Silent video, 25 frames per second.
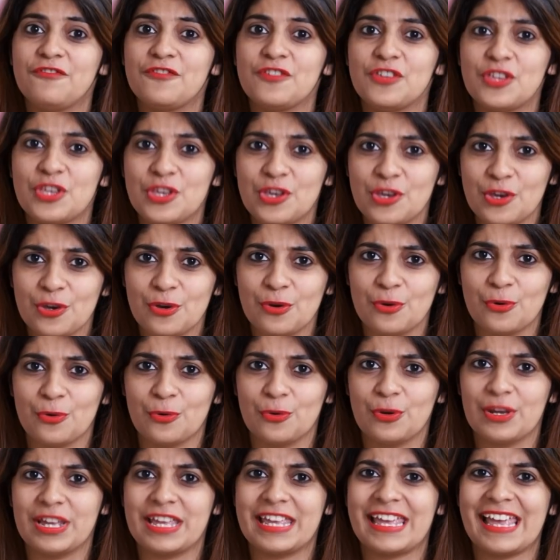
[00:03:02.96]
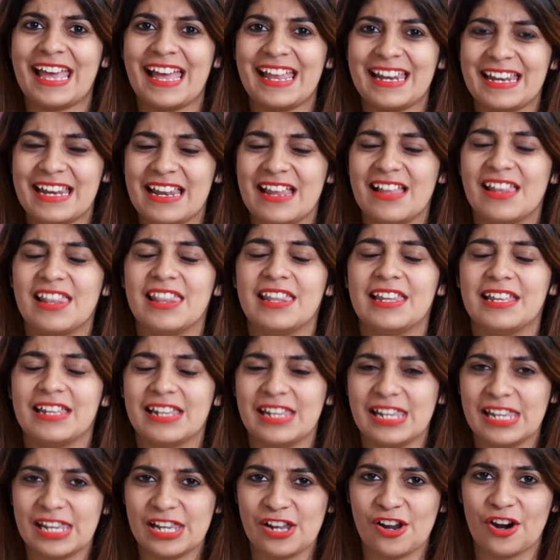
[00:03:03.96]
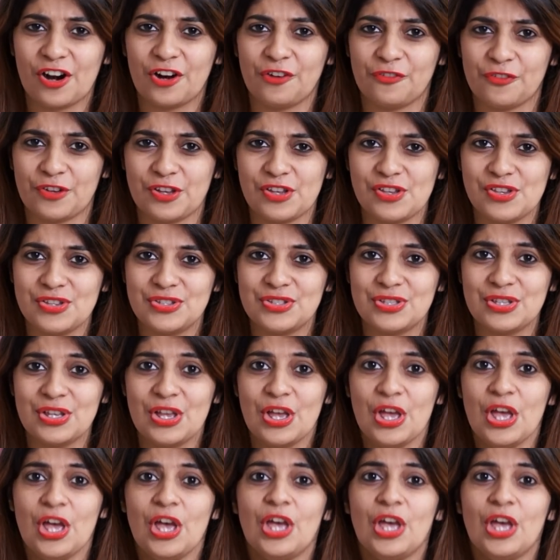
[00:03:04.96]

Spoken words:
you get a little nervous,